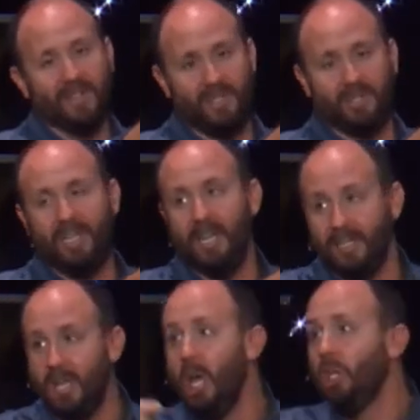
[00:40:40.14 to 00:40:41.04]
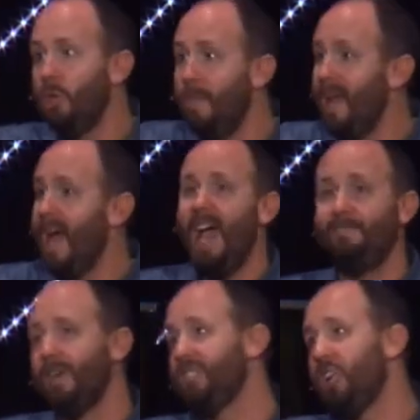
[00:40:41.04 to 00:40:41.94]
in your kids. You may not have
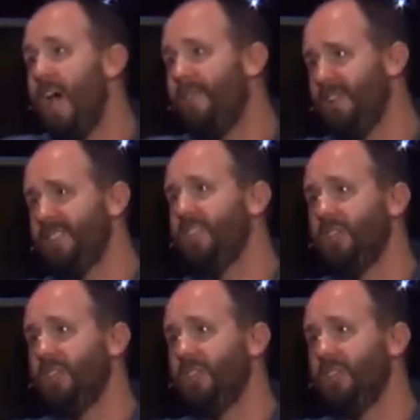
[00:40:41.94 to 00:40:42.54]
much confidence in your